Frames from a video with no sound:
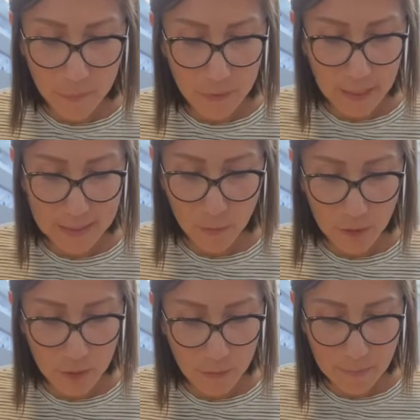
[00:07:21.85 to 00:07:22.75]
things that we'll
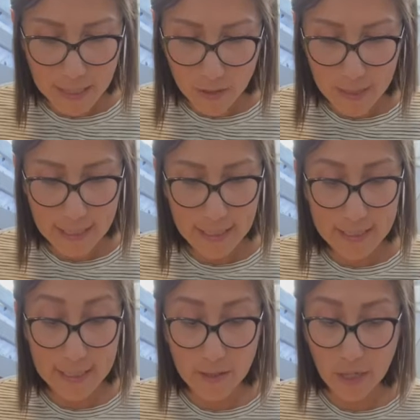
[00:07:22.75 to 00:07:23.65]
do with mentor
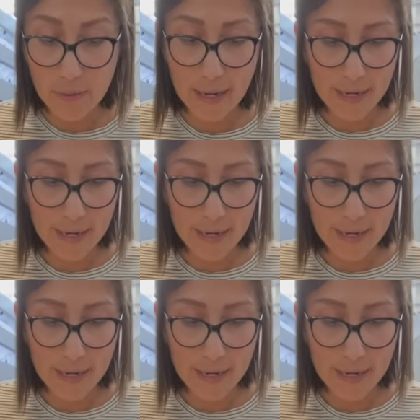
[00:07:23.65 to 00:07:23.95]
sentences, looking back